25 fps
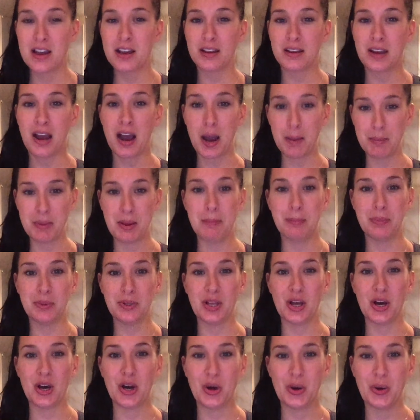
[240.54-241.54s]
comment
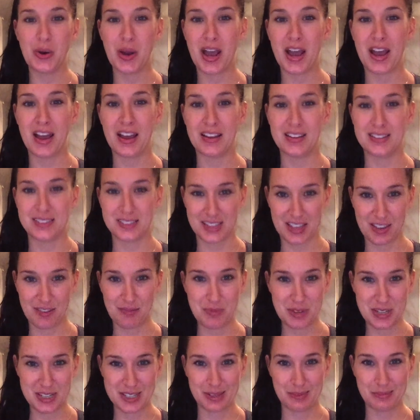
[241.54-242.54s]
below and give
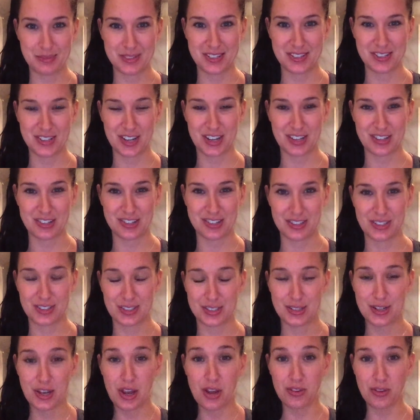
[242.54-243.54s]
me some
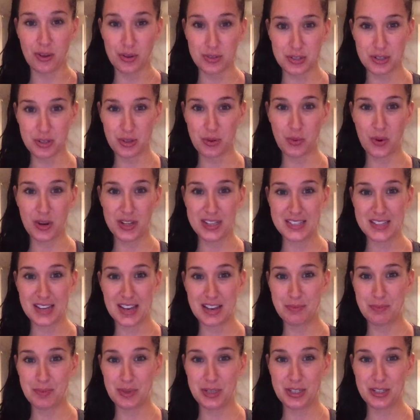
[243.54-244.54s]
suggestions. Those are the ones
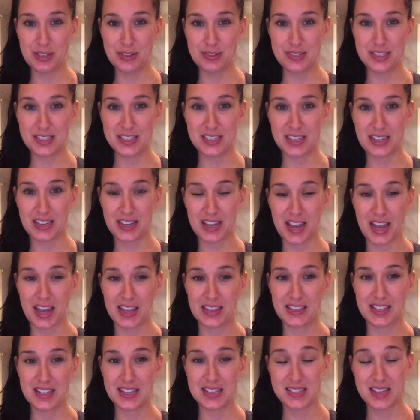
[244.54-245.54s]
I've been using, and
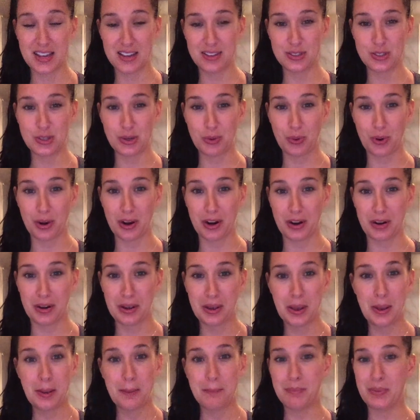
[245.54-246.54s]
they tend to work,
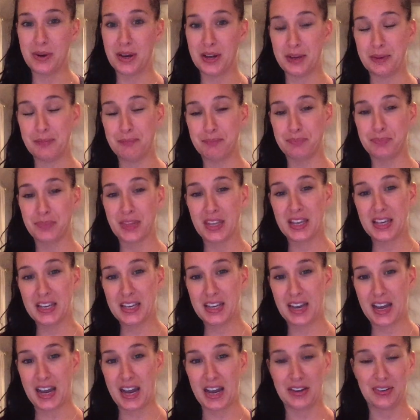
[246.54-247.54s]
but
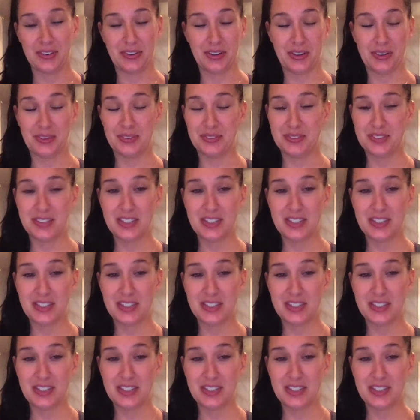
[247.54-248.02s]
I don't know.